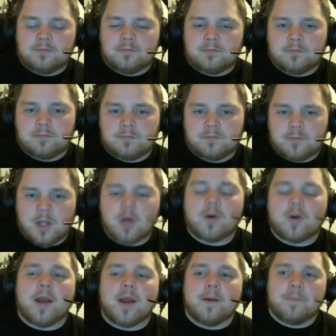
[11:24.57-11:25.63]

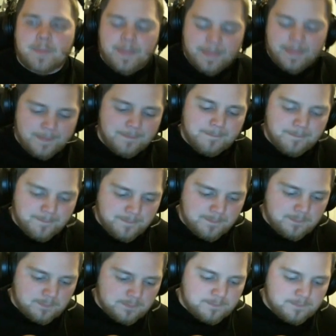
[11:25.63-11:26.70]

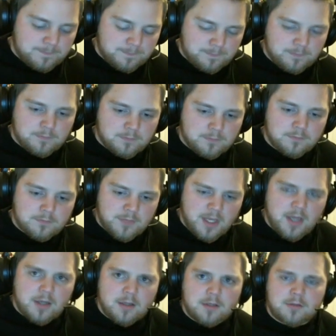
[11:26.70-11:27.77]

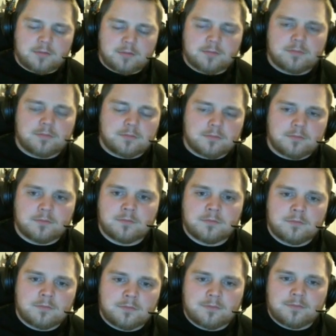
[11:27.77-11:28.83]

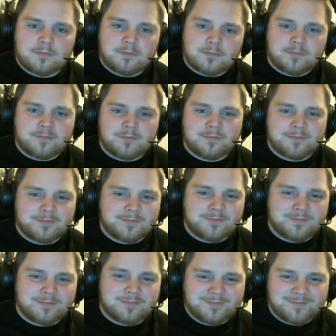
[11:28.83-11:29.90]

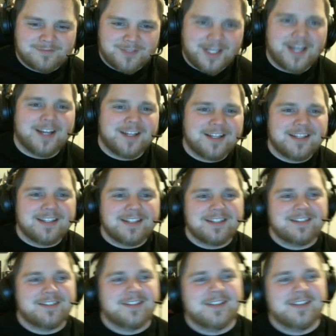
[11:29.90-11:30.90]
This person isn't speaking.